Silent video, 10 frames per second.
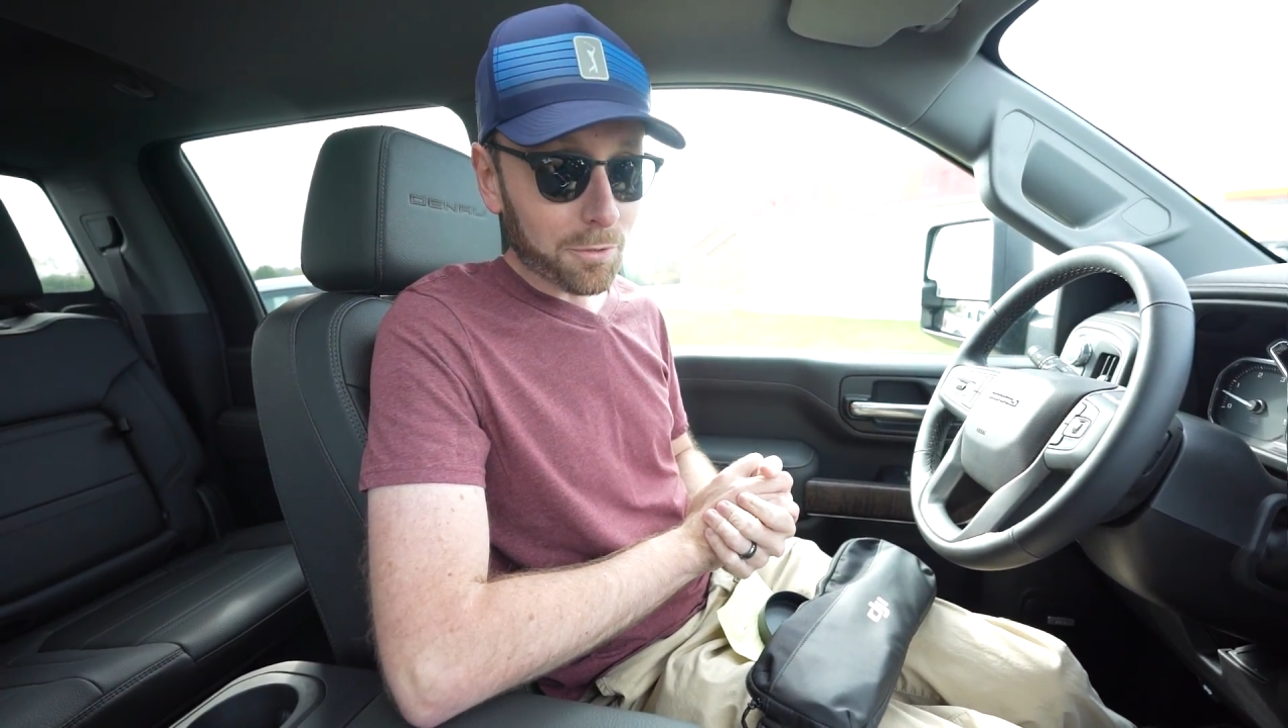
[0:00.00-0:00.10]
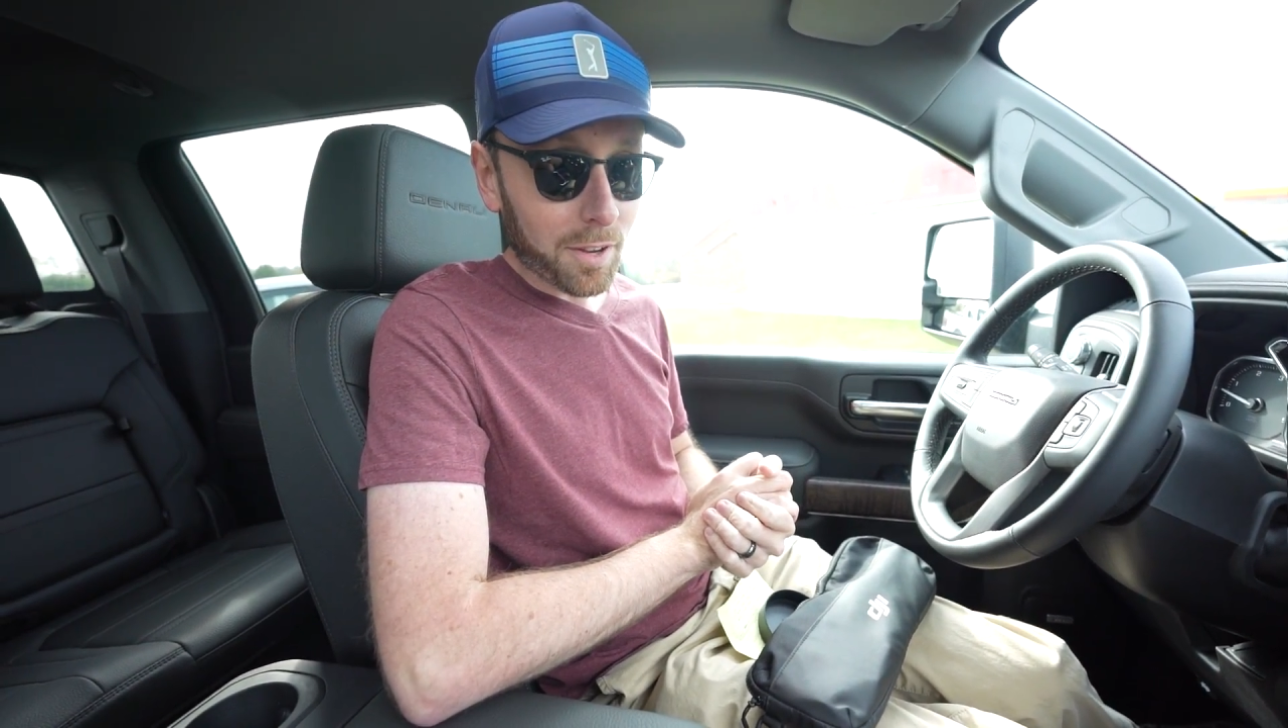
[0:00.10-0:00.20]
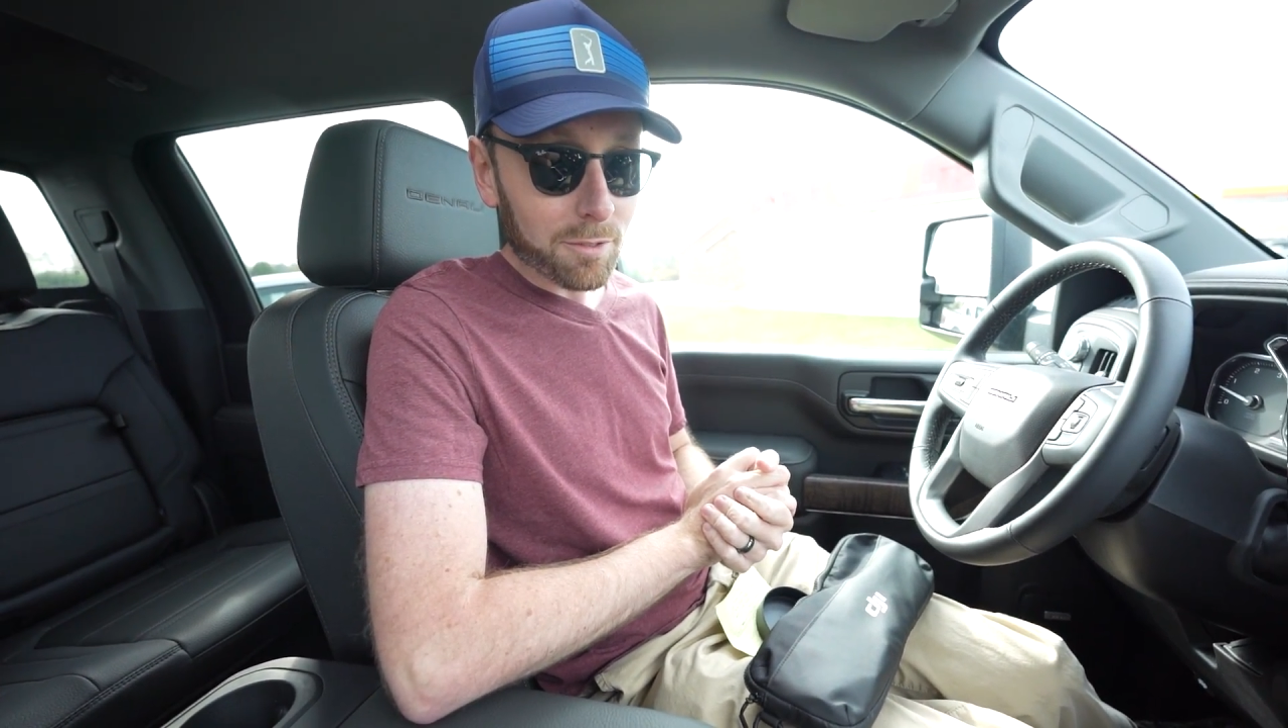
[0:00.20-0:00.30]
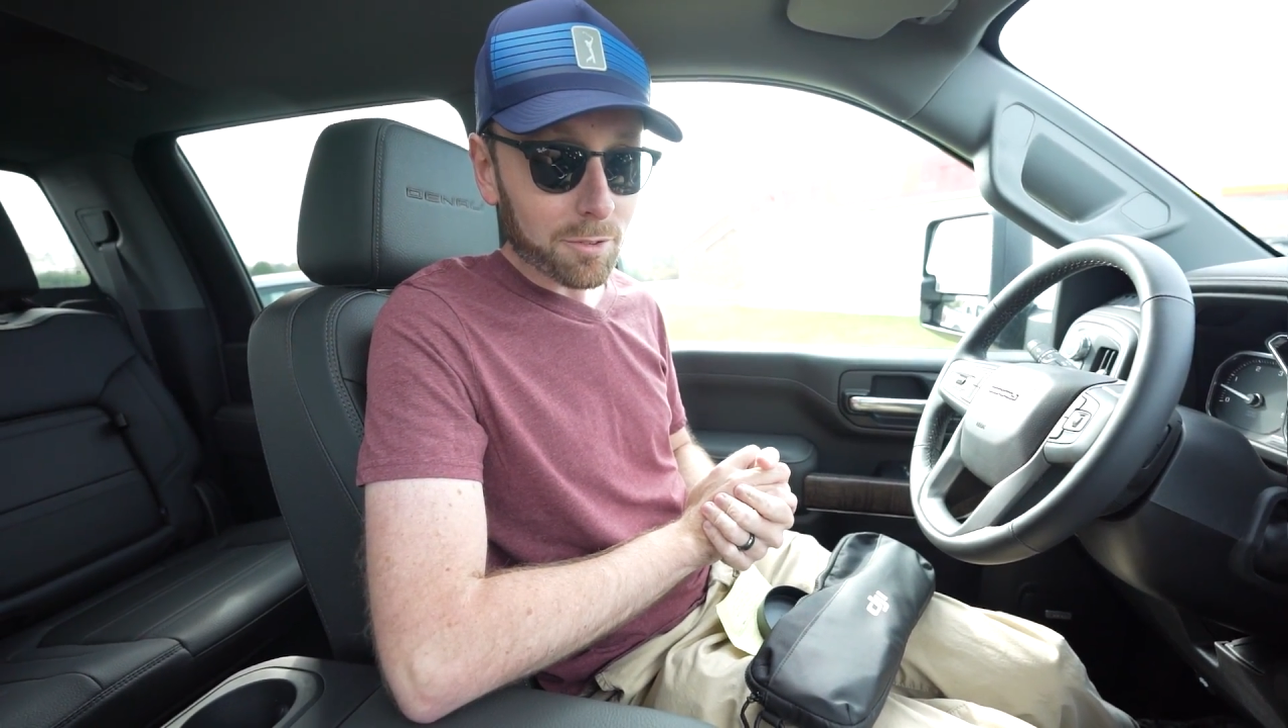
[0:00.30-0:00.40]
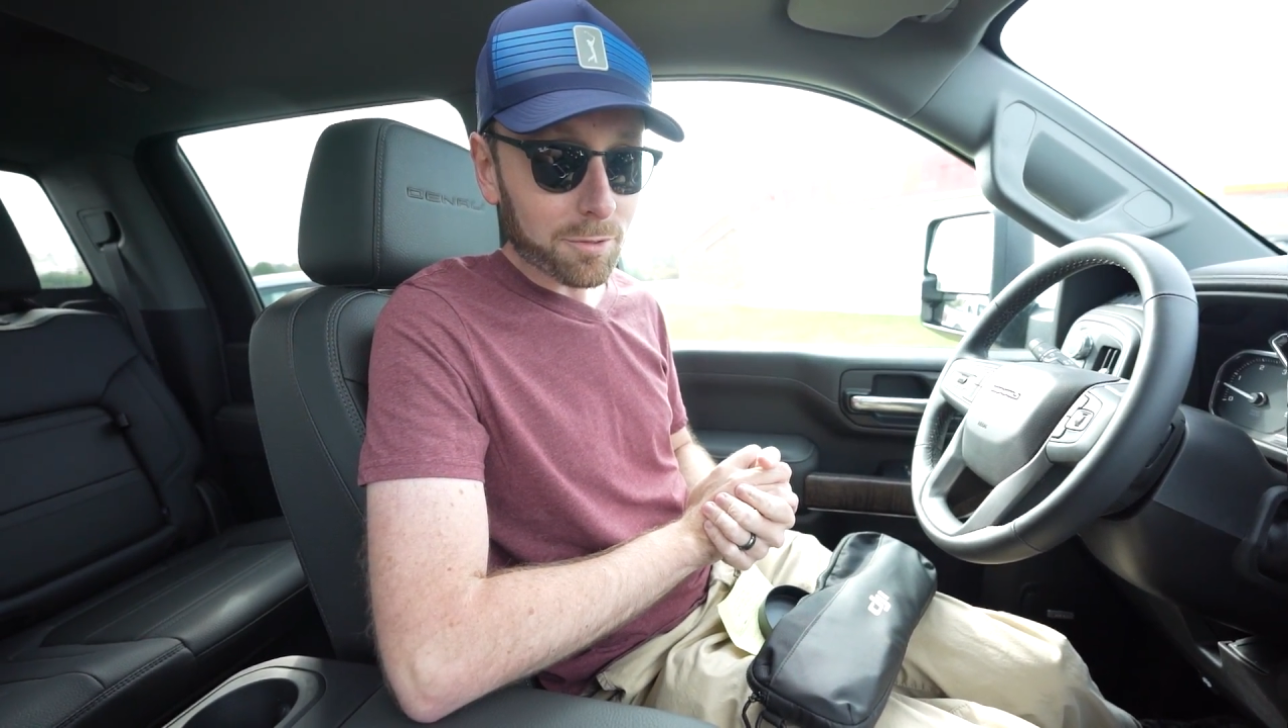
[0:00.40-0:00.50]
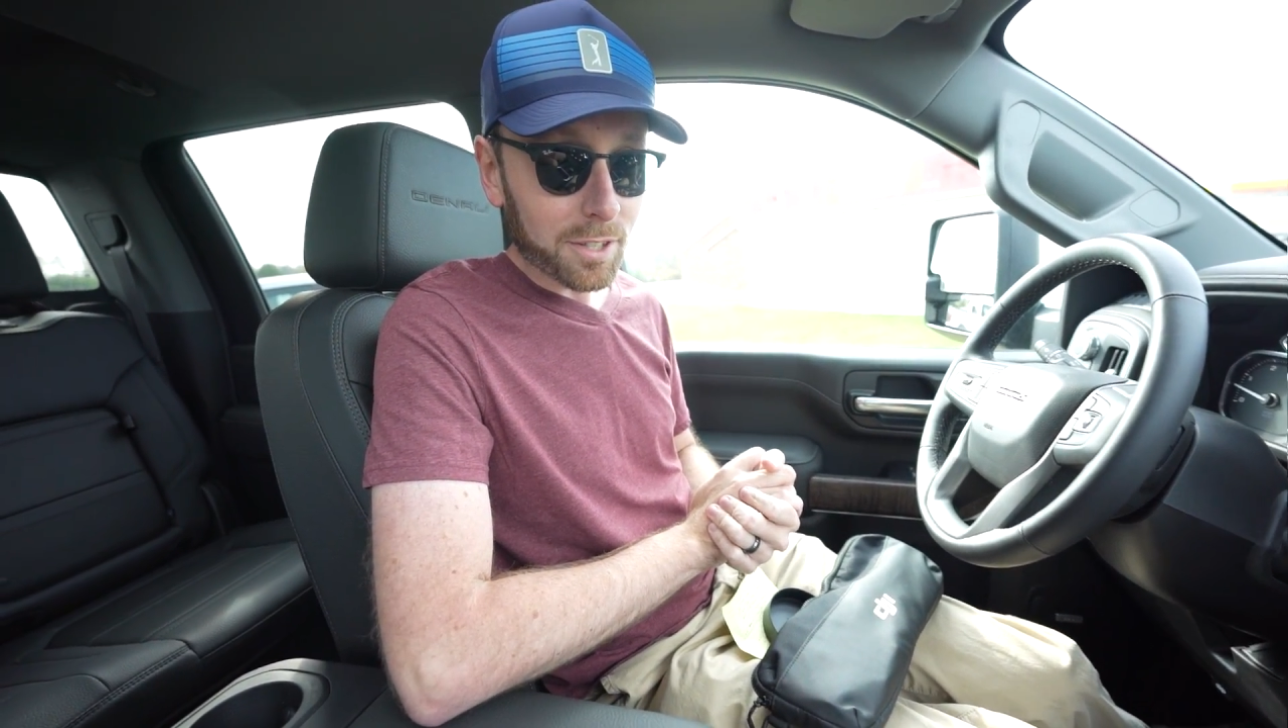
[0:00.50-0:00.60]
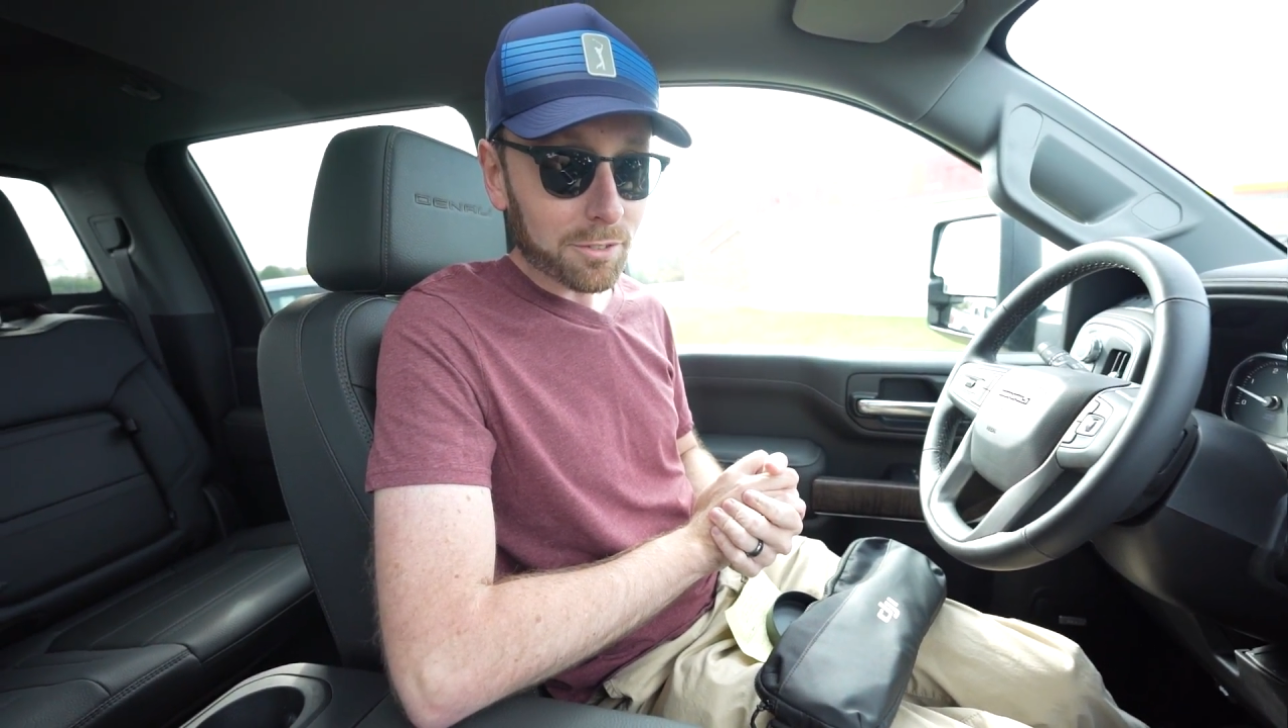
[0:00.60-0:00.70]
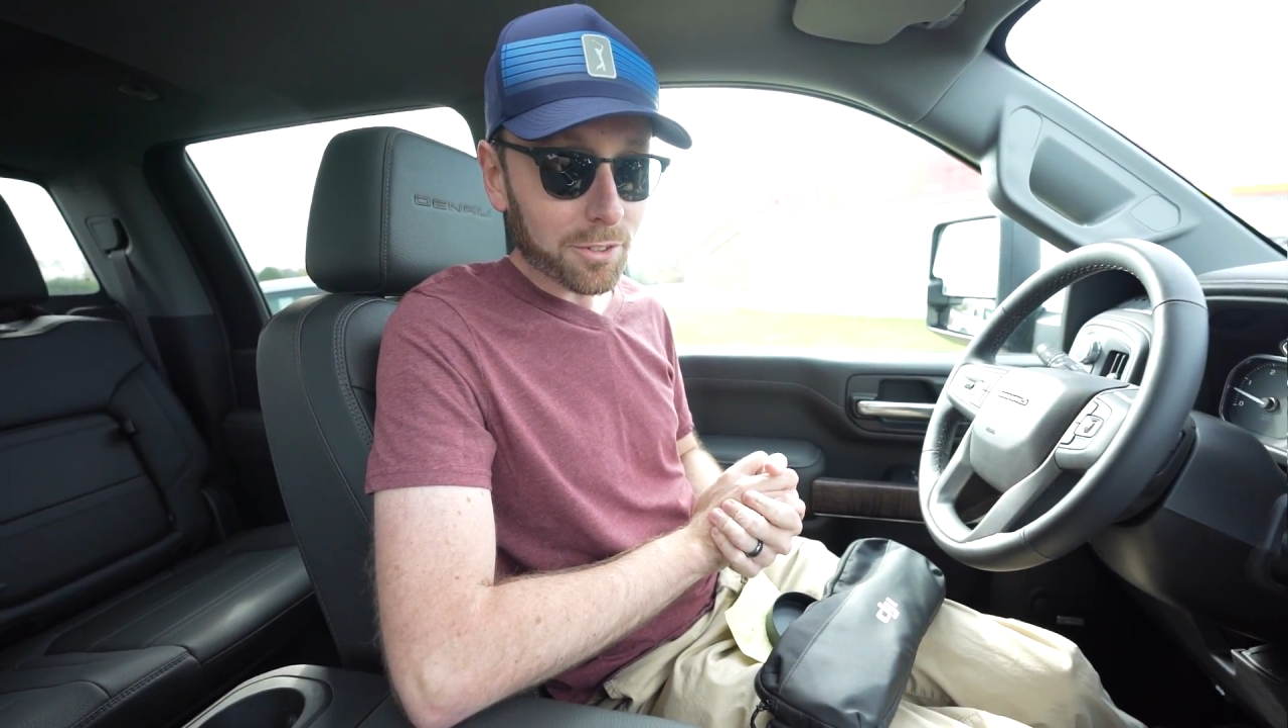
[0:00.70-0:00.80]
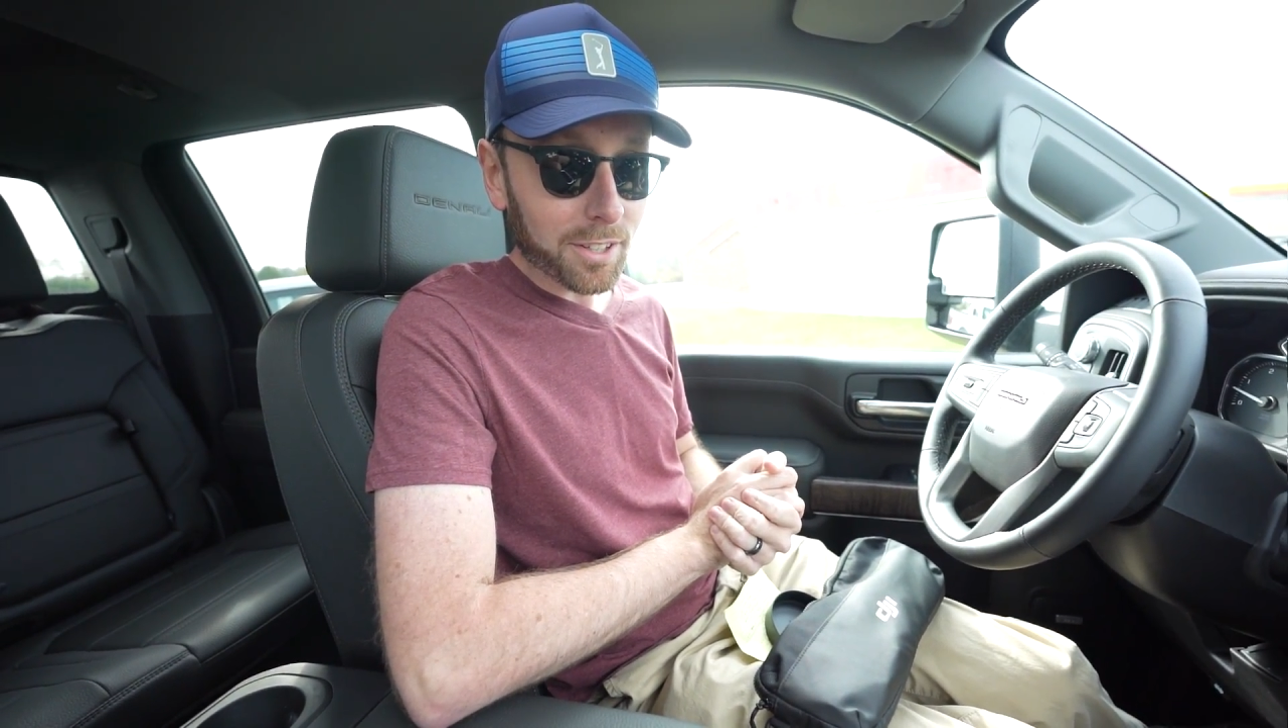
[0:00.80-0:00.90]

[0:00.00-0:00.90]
favorite feature,